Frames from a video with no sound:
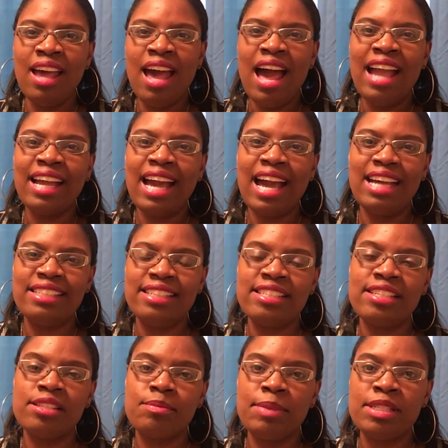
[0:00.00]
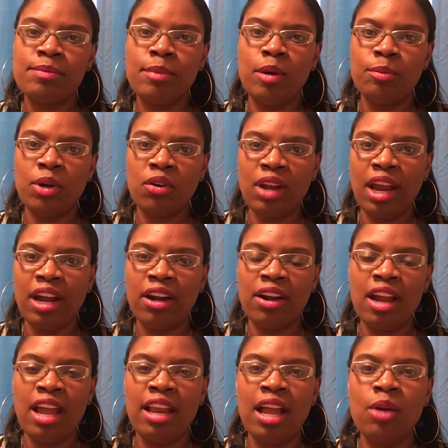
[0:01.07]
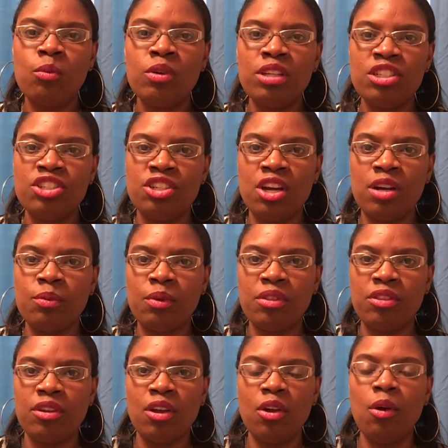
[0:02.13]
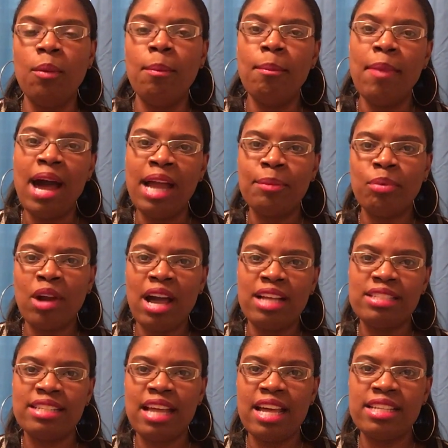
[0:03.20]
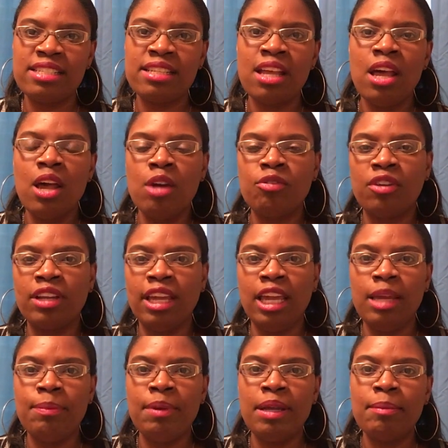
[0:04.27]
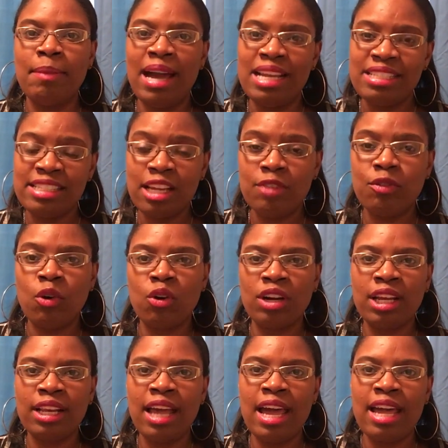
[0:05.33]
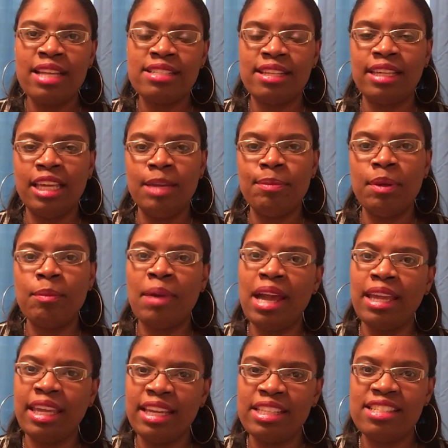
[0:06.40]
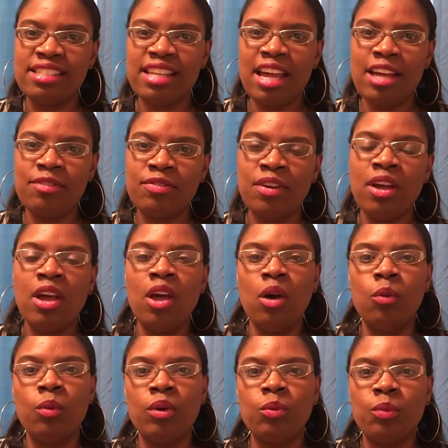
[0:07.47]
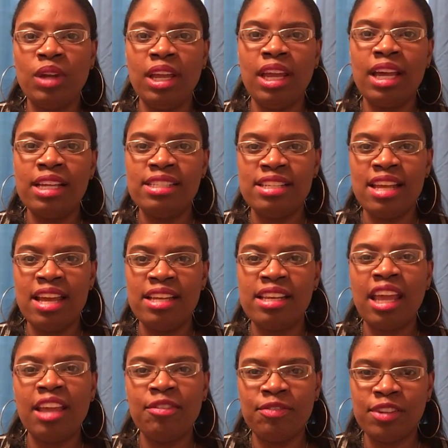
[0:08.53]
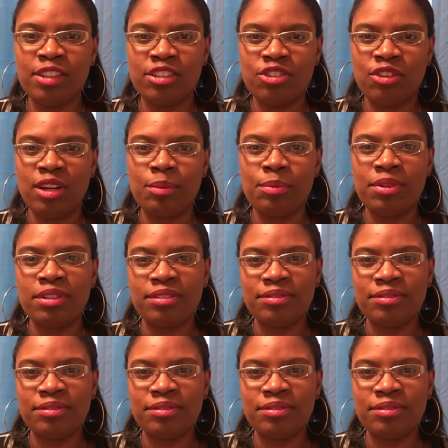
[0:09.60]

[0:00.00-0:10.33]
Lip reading: Hi guys, this is Miss Momo here, and I want to share with you my process for keeping myself organized and keeping my kids safe when we attend a field trip.